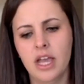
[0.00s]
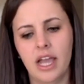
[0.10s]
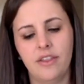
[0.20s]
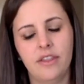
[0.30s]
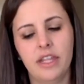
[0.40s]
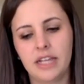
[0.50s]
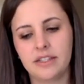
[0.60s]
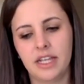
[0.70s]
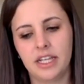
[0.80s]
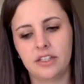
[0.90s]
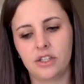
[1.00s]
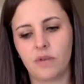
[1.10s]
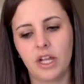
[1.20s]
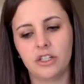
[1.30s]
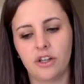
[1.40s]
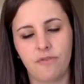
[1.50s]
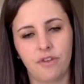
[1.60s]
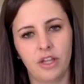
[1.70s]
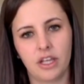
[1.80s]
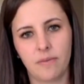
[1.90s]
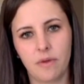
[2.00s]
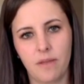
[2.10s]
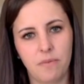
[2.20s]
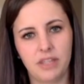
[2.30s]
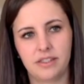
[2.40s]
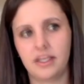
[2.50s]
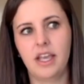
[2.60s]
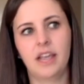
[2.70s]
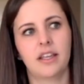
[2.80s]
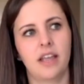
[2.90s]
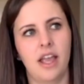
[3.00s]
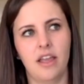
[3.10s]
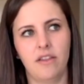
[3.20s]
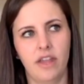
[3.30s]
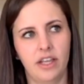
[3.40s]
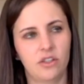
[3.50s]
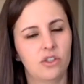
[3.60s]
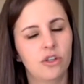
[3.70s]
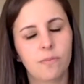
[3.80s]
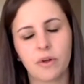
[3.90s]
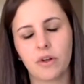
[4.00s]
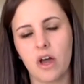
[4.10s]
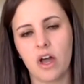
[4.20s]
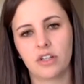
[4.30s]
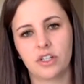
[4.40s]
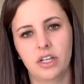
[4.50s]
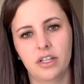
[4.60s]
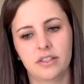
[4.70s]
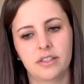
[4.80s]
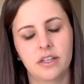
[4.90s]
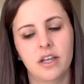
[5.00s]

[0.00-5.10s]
And then the next day I get to the range, I feel like I'm gonna be sick and like super nauseous.